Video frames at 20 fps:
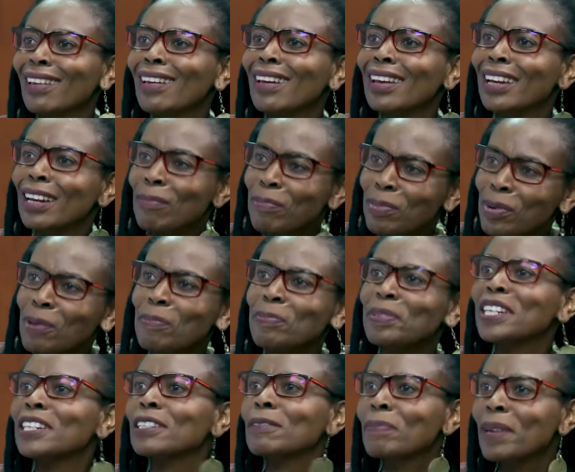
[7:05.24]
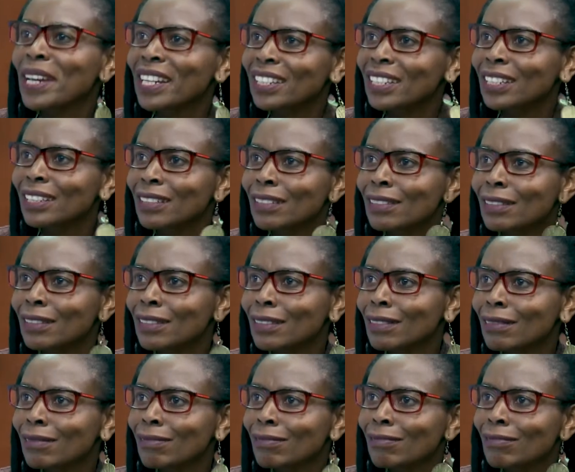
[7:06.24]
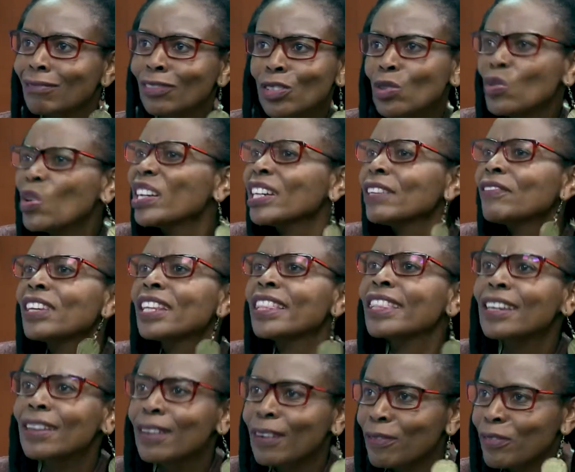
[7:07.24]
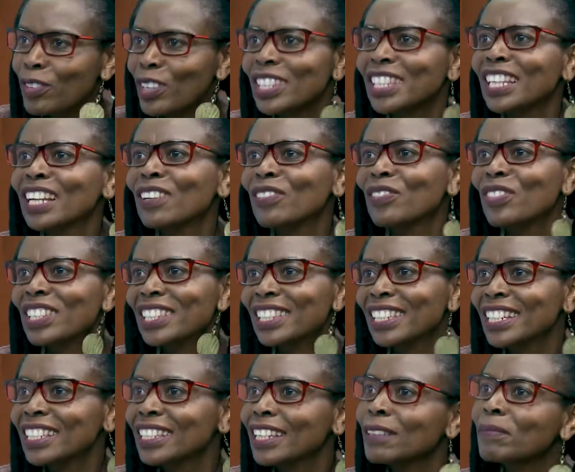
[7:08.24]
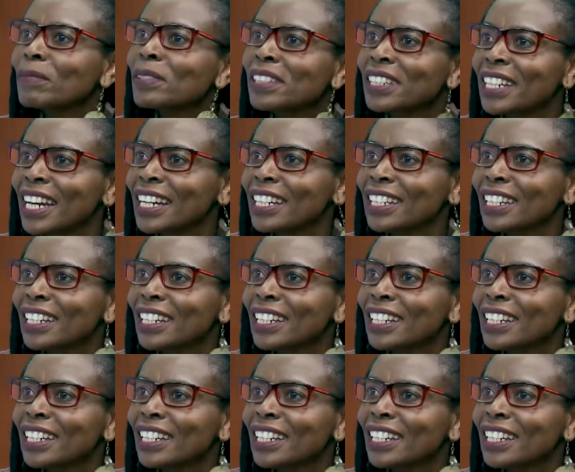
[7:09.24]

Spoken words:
and appropriate spectacles, you won't even think of yourself as disabled, right?